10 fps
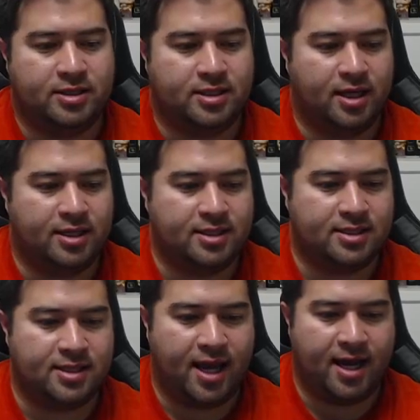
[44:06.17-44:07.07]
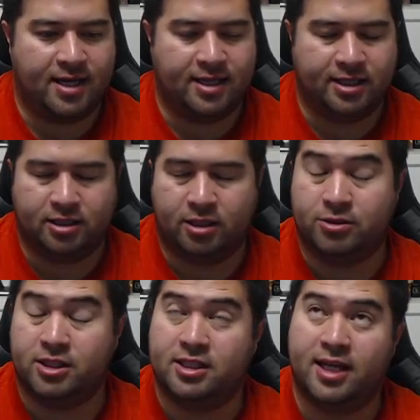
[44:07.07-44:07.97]
This is a handy little Go
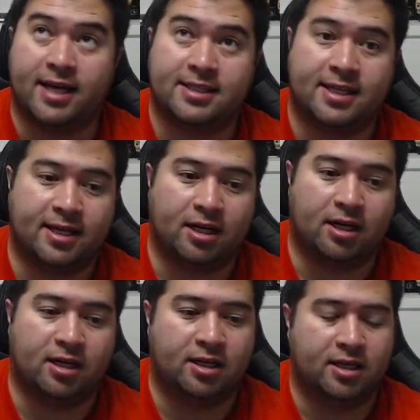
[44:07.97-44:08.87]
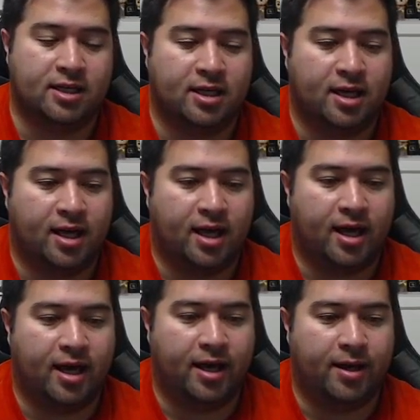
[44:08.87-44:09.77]
syntax here
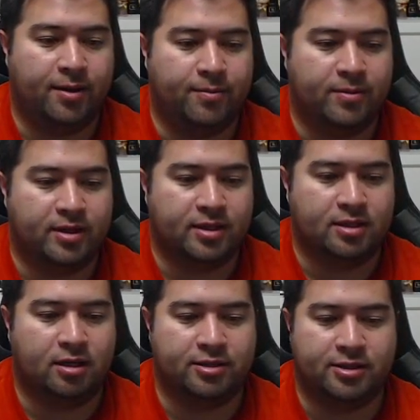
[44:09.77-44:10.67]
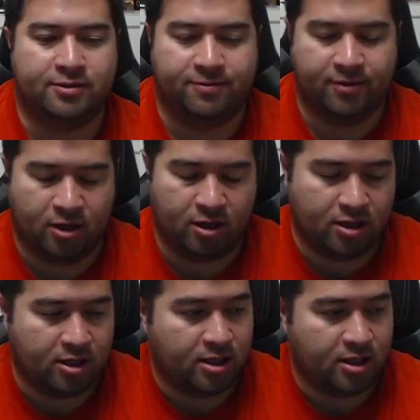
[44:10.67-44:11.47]
called a defer.